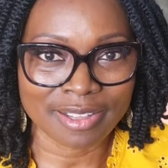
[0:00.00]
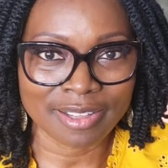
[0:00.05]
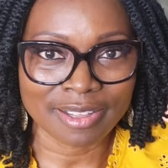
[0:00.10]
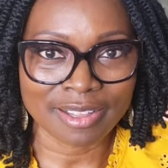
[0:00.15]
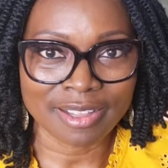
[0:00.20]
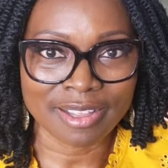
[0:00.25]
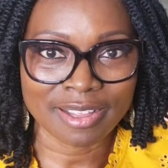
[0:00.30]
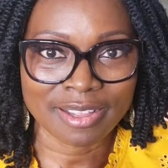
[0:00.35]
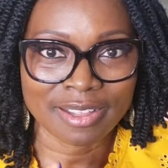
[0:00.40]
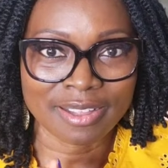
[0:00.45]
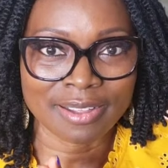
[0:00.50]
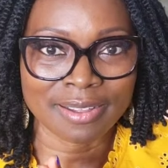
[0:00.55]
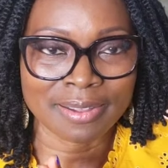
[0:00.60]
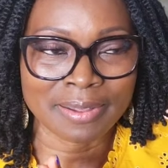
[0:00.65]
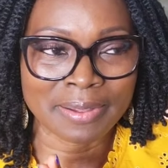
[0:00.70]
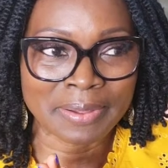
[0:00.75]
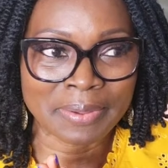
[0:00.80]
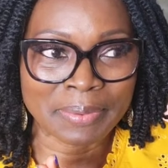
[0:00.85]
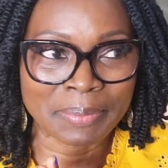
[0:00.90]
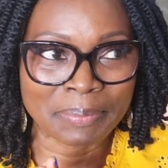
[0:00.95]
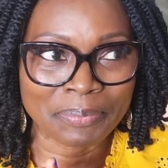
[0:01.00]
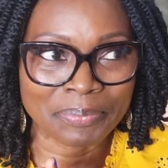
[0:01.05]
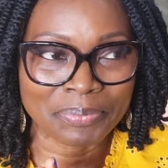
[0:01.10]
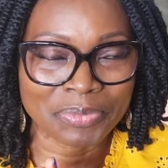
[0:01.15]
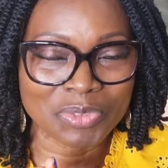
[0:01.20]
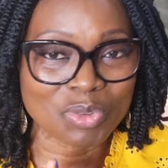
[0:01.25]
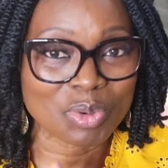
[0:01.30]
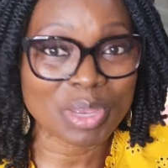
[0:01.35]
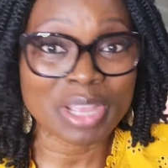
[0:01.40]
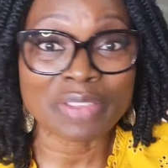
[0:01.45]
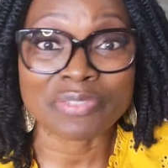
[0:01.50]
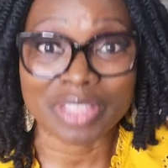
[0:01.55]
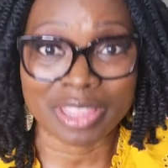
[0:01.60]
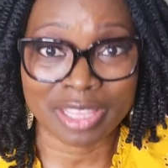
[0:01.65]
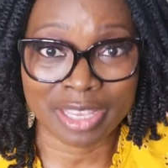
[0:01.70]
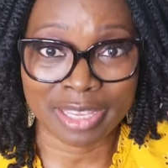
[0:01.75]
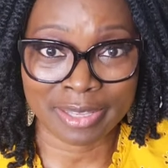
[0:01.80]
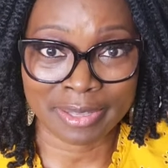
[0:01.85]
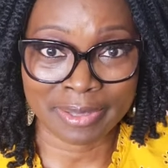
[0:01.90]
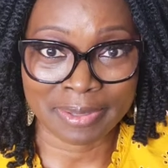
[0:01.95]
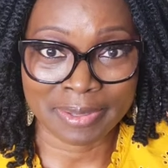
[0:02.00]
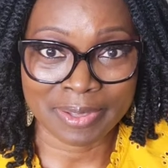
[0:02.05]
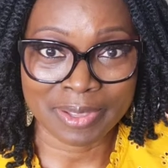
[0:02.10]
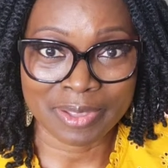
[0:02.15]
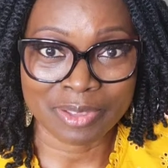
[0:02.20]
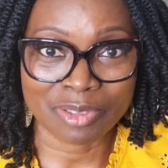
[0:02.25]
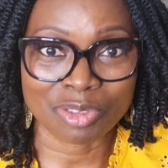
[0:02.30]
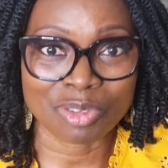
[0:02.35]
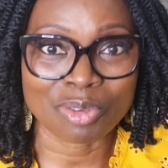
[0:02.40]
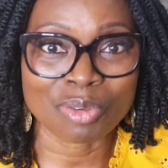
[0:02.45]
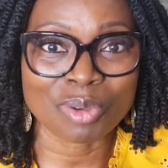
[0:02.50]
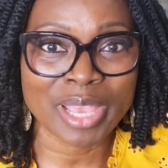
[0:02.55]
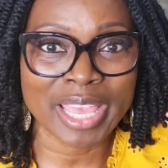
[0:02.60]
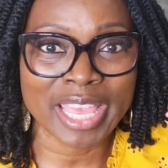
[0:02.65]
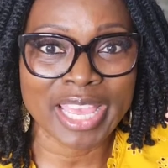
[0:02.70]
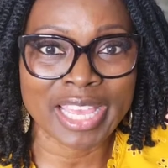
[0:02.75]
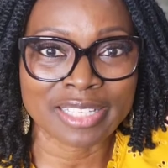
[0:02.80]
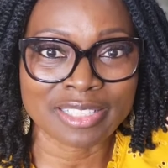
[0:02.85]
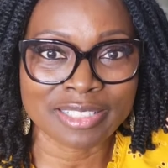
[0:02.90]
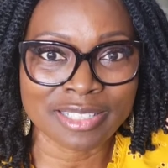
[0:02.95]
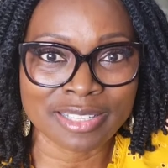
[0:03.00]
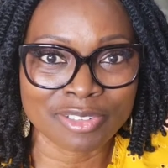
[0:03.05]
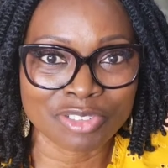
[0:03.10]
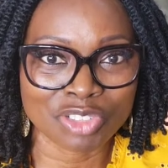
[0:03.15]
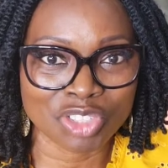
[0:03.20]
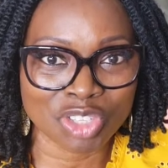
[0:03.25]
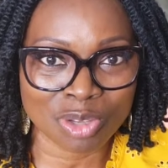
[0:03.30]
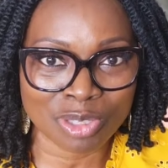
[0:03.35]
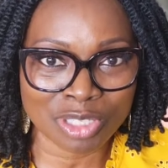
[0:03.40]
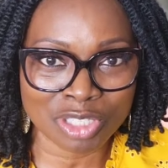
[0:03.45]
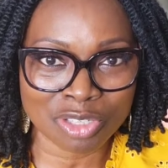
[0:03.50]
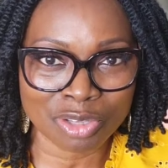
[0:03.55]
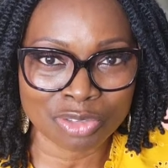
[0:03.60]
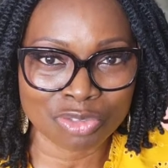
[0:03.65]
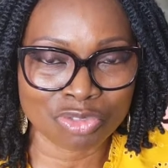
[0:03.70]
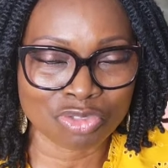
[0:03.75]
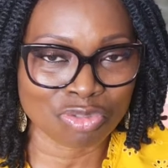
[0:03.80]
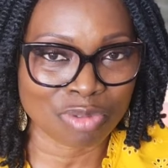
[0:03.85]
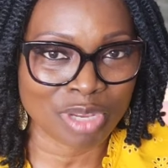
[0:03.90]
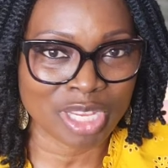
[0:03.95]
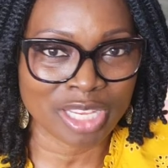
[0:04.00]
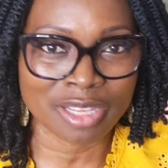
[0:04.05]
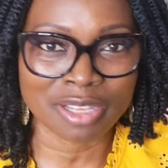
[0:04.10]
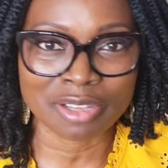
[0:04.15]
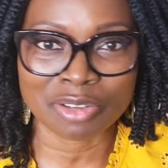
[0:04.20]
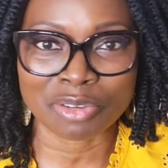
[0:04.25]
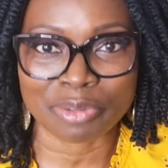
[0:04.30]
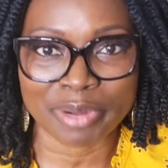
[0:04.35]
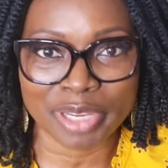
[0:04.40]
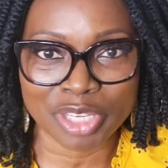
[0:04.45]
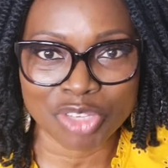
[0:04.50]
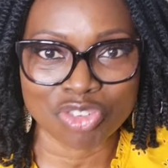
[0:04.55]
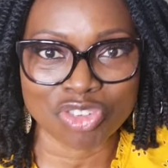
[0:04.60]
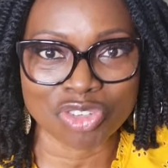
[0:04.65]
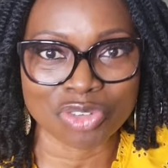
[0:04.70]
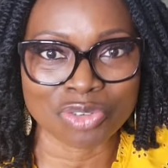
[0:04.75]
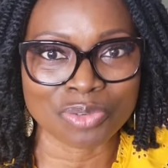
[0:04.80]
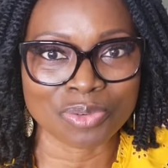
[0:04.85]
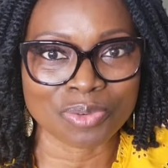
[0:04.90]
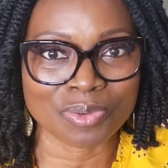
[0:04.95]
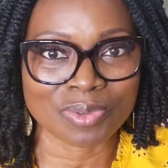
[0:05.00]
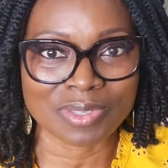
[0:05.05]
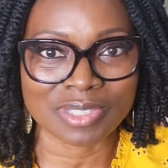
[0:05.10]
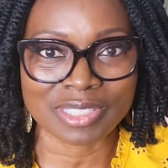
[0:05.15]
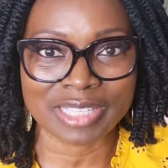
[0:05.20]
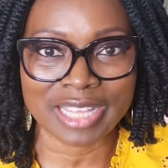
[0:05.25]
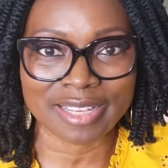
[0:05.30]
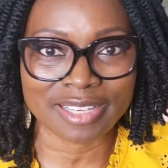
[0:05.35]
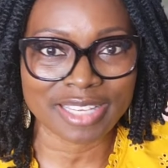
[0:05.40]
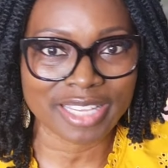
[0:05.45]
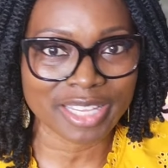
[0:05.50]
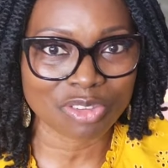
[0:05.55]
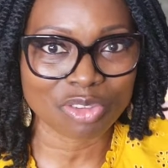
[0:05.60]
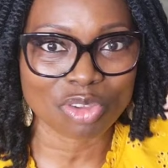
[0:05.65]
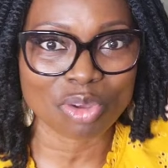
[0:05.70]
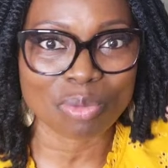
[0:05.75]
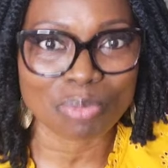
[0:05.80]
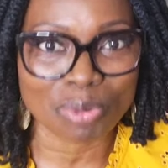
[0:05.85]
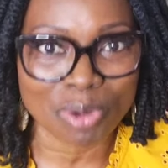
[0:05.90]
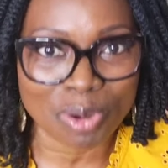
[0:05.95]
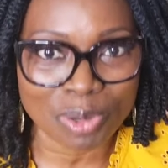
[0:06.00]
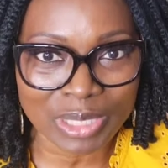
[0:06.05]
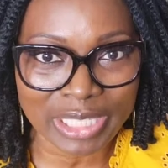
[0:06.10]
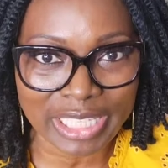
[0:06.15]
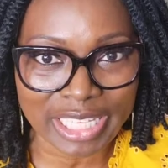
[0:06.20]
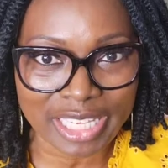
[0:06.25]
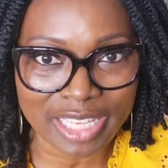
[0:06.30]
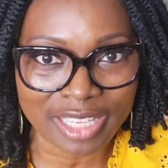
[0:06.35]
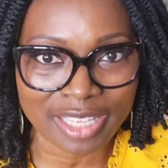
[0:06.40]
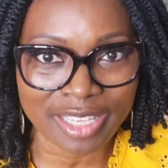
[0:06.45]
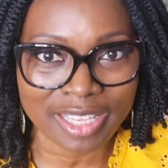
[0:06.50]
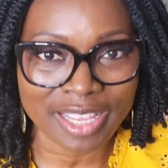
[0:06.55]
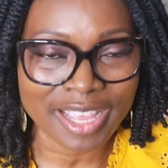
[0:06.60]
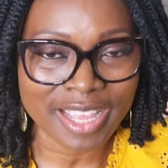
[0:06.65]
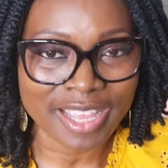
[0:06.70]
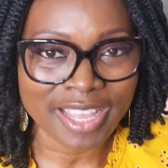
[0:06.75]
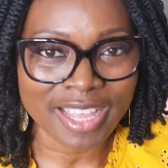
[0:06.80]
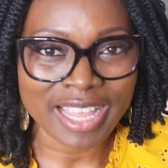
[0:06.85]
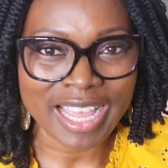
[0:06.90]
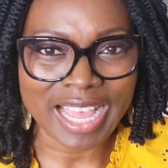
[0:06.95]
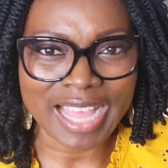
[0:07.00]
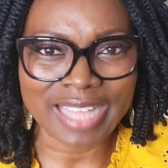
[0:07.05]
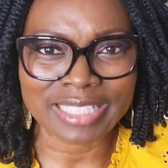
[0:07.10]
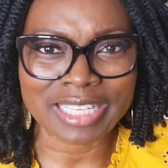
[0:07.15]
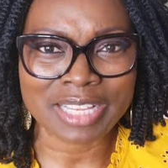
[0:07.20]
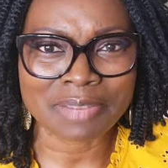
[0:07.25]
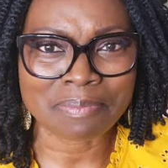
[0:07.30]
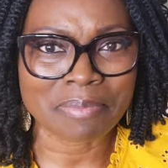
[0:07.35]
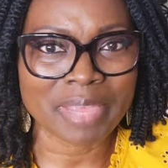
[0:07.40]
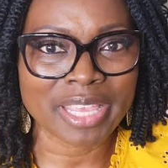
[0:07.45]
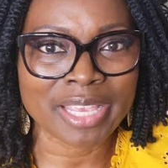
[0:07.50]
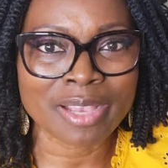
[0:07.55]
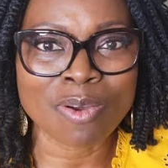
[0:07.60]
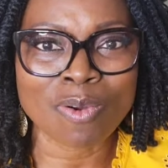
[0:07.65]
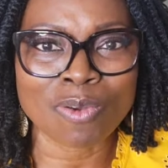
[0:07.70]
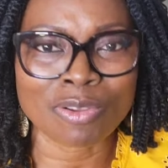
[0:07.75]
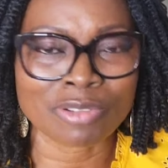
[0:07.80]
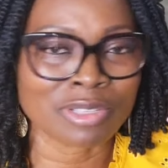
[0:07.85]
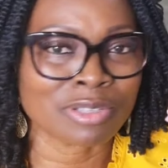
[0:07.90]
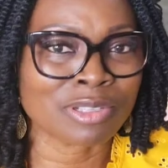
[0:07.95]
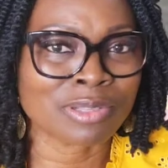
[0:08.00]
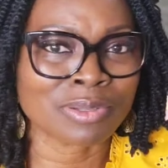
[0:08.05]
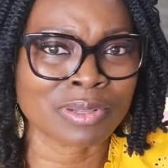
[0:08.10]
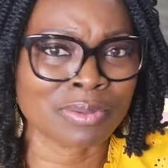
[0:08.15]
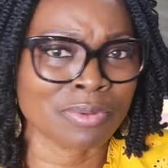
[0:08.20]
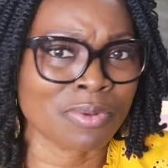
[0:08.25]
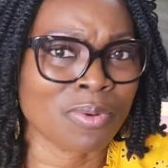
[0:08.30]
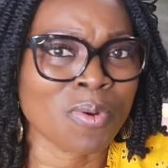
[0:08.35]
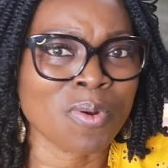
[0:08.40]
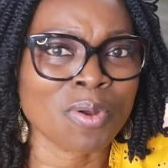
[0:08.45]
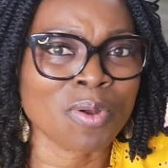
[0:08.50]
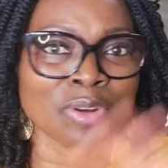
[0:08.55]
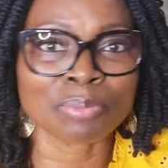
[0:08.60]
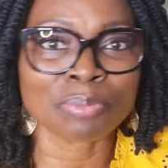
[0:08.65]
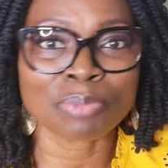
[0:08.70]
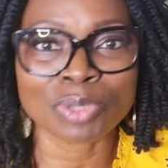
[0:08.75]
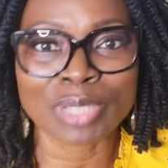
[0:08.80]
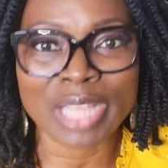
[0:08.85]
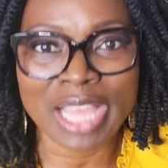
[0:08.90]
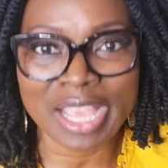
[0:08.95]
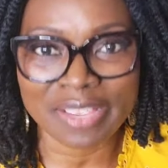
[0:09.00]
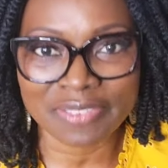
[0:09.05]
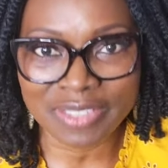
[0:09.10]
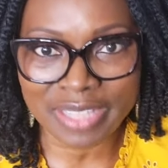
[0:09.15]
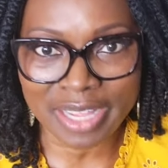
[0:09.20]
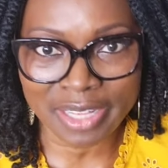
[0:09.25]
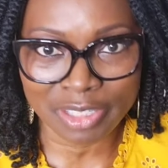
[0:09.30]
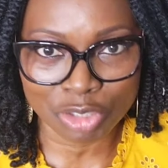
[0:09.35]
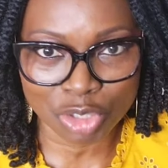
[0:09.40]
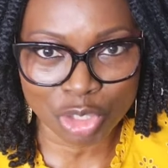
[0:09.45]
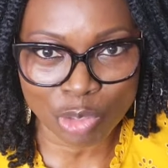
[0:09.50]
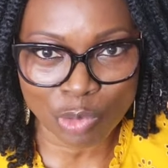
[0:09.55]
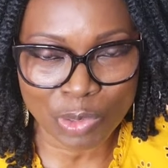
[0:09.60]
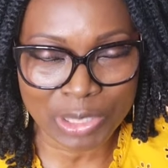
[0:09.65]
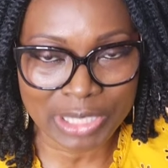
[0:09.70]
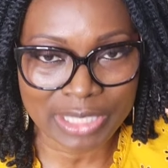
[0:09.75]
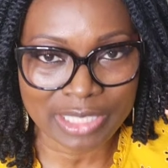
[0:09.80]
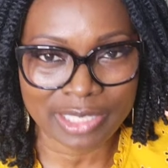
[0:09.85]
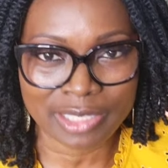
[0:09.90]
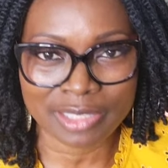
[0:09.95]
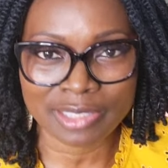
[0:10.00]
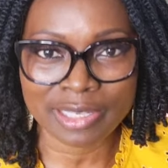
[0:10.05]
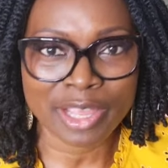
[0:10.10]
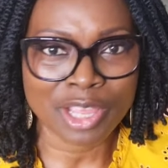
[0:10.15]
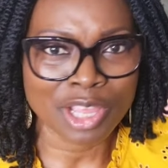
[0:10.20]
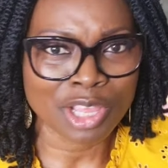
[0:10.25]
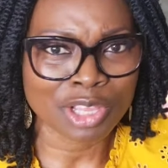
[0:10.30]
to everything. You can't just drink green juice and eat your broccoli and then make horrible lifestyle choices.